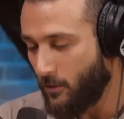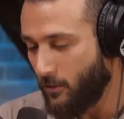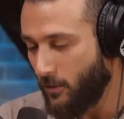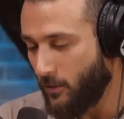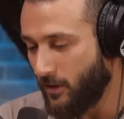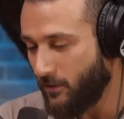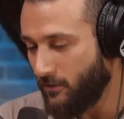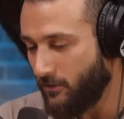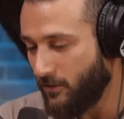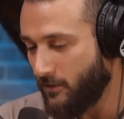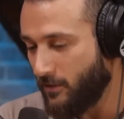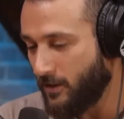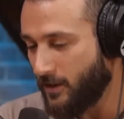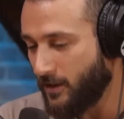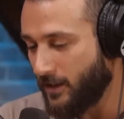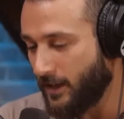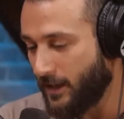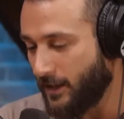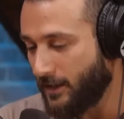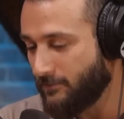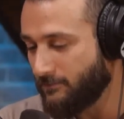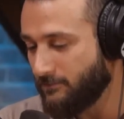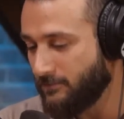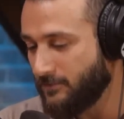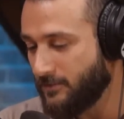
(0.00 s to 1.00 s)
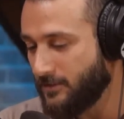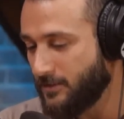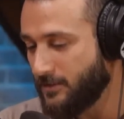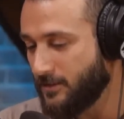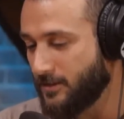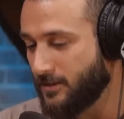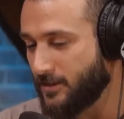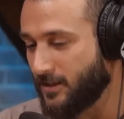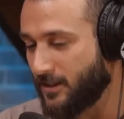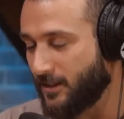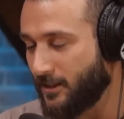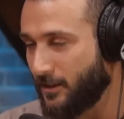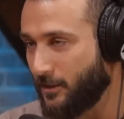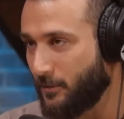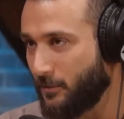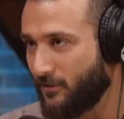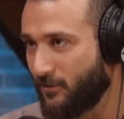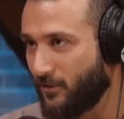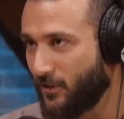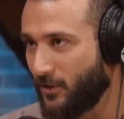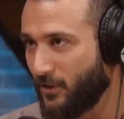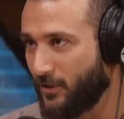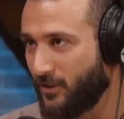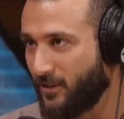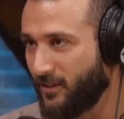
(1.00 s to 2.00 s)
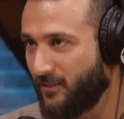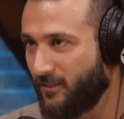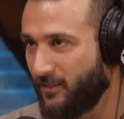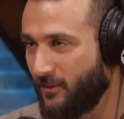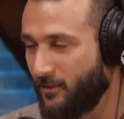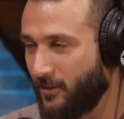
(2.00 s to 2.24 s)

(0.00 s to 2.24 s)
well, what if we went like a little bit further?